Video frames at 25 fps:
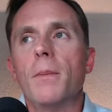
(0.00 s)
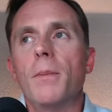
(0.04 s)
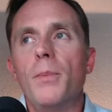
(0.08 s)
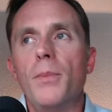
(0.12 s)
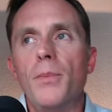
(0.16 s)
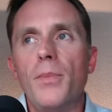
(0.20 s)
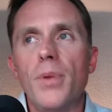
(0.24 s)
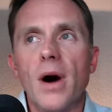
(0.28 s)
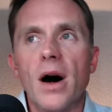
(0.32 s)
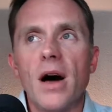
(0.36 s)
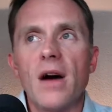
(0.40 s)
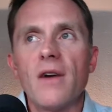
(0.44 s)

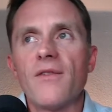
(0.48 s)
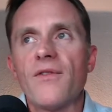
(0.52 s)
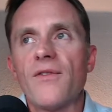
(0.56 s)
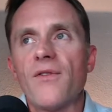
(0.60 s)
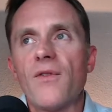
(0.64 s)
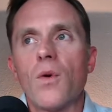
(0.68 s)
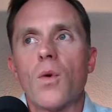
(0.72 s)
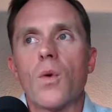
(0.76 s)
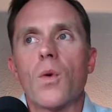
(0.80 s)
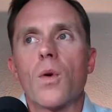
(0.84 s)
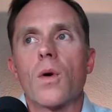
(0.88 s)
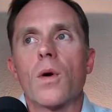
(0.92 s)
But
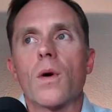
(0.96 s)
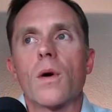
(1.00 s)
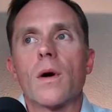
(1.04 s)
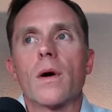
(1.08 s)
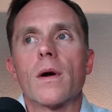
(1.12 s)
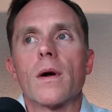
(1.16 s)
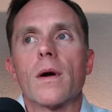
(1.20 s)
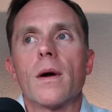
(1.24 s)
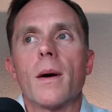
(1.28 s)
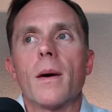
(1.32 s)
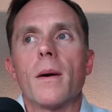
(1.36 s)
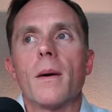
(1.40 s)

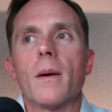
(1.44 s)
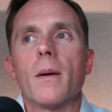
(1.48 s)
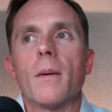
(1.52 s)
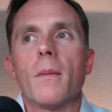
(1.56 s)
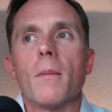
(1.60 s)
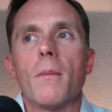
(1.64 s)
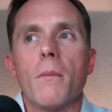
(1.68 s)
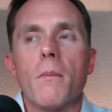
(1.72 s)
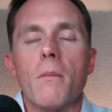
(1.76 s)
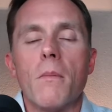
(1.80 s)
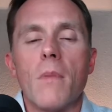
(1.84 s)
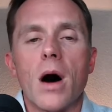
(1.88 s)
for
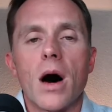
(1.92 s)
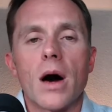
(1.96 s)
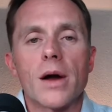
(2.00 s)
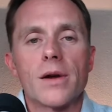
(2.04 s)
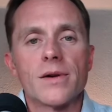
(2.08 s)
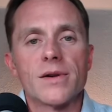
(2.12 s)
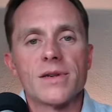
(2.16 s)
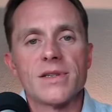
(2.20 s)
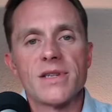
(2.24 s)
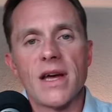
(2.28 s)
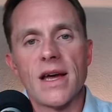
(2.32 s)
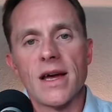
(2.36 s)

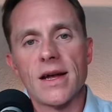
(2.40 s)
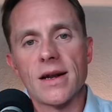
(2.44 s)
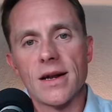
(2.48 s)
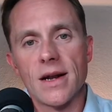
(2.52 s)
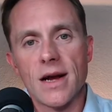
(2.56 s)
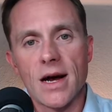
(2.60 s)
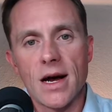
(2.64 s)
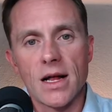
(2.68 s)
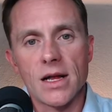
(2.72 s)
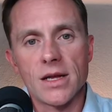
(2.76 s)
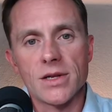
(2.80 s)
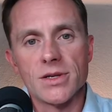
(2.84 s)
modern
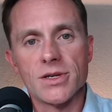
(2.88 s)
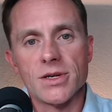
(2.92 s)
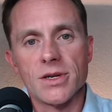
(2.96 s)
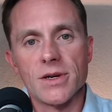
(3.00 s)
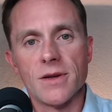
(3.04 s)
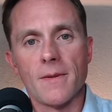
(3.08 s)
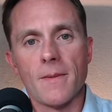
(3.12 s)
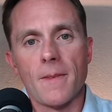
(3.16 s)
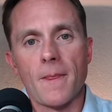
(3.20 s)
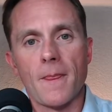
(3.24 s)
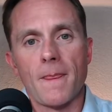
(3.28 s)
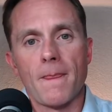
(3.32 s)

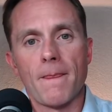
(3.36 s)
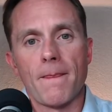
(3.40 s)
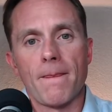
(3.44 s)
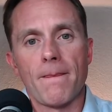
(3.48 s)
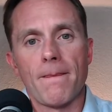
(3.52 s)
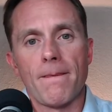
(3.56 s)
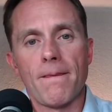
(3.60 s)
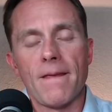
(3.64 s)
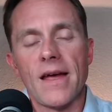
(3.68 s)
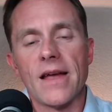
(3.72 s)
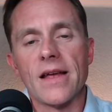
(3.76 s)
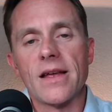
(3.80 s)
technology,
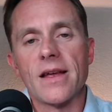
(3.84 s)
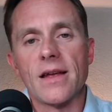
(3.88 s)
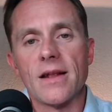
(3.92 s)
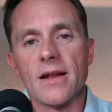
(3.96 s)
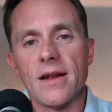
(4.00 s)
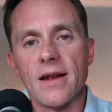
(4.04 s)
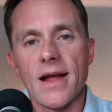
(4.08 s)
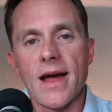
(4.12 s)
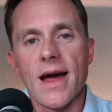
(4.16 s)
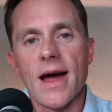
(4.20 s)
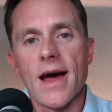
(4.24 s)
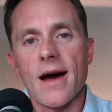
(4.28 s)
they
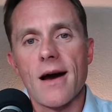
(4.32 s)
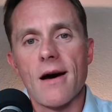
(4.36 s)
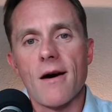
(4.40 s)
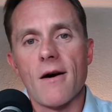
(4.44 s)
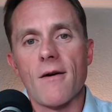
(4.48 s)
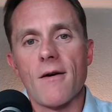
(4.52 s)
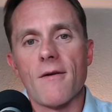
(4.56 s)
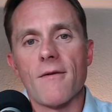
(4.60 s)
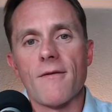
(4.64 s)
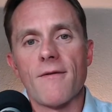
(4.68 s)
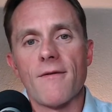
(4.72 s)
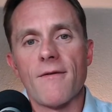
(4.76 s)
can
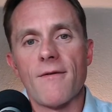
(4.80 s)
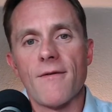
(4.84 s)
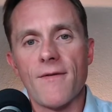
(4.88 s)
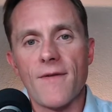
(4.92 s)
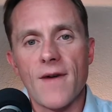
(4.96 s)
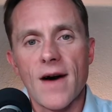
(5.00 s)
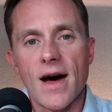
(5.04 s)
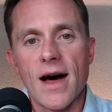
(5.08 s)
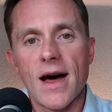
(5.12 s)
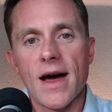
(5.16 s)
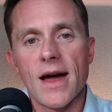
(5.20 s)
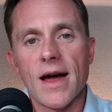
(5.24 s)
now
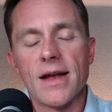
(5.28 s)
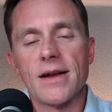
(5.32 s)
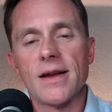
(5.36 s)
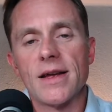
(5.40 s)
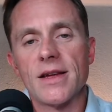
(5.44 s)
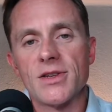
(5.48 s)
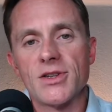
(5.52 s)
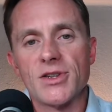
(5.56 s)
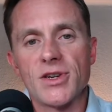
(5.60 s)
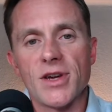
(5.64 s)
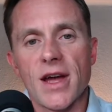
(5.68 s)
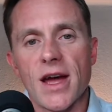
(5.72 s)
find
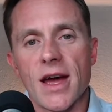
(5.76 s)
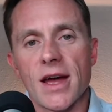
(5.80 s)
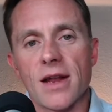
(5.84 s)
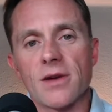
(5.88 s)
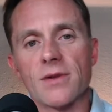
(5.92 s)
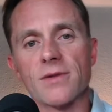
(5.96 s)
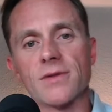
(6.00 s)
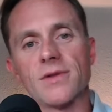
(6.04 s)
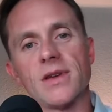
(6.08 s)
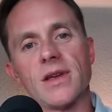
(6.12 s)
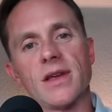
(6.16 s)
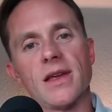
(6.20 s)
a
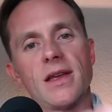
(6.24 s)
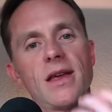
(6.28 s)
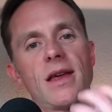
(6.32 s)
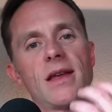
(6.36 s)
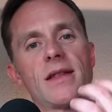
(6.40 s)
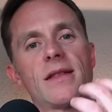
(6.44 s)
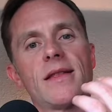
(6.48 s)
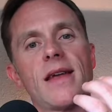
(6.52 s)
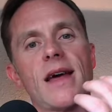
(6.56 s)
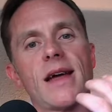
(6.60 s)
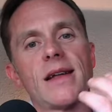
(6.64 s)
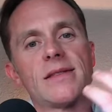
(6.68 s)
channel to
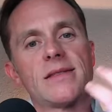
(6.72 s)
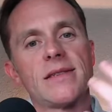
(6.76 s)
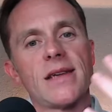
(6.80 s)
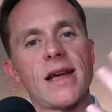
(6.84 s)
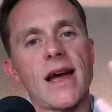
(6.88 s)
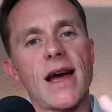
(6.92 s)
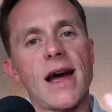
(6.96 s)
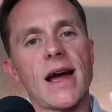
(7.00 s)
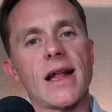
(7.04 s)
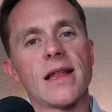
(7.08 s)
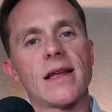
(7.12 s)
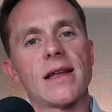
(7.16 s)
get that
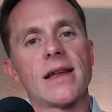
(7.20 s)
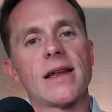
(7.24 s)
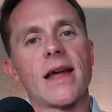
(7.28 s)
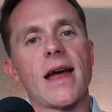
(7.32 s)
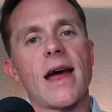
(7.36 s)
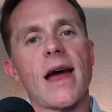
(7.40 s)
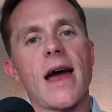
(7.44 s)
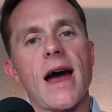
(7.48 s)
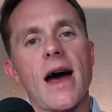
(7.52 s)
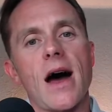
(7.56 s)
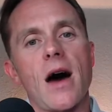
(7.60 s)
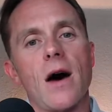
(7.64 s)
talent
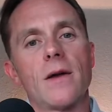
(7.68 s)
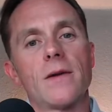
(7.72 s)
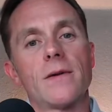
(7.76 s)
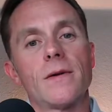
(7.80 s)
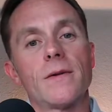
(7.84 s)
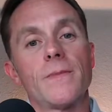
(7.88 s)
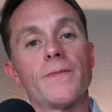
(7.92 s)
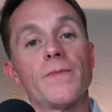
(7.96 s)
out.